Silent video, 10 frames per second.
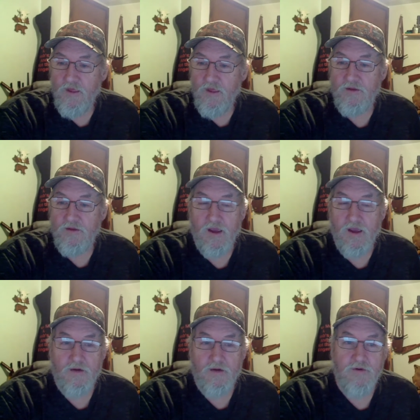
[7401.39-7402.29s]
It's like
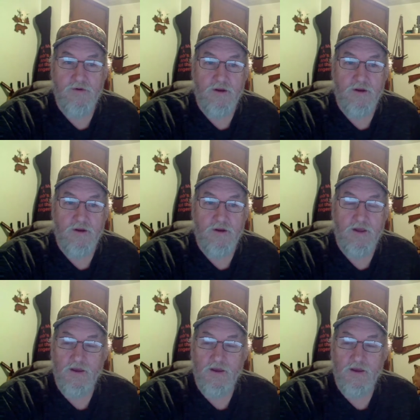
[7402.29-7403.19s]
I was trying to take
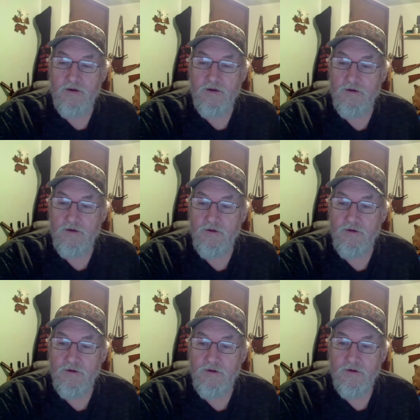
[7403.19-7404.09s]
a
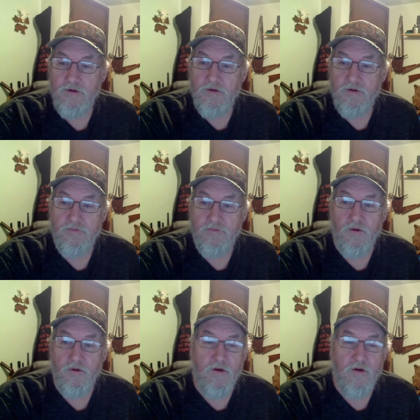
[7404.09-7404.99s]

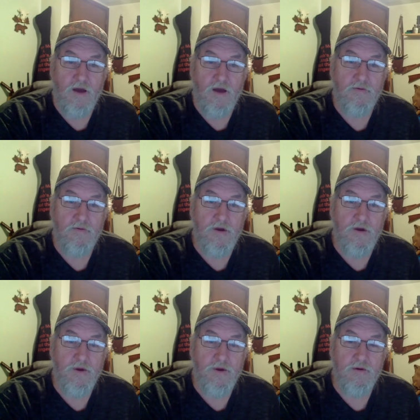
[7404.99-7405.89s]
photograph a
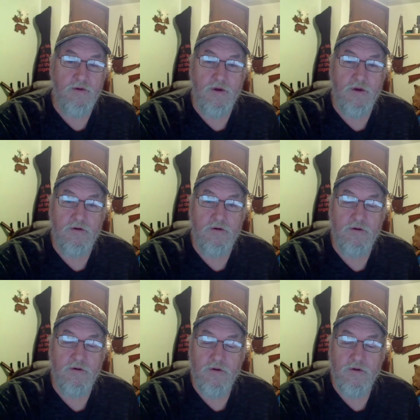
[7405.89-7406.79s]
couple years ago
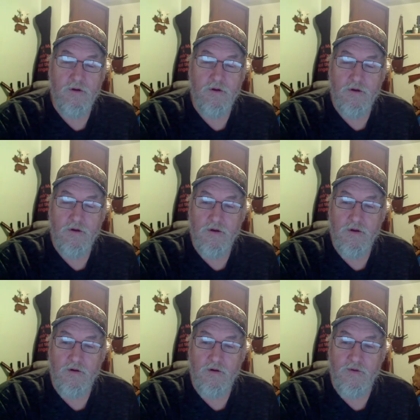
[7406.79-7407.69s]

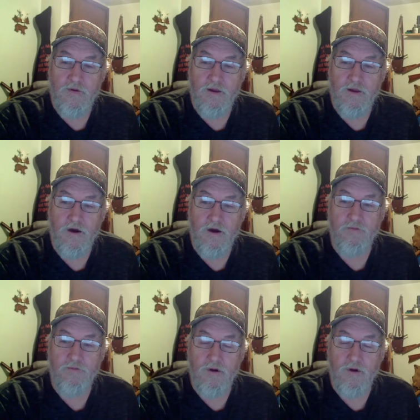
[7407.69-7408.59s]
of a
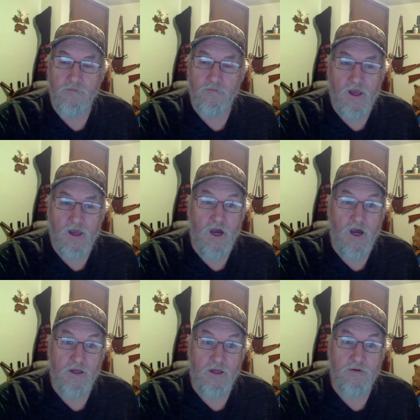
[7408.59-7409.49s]
hummingbird. I
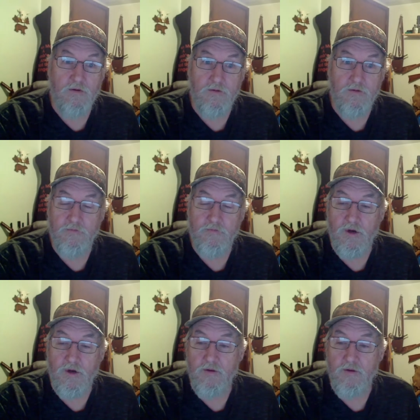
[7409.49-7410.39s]
got it, but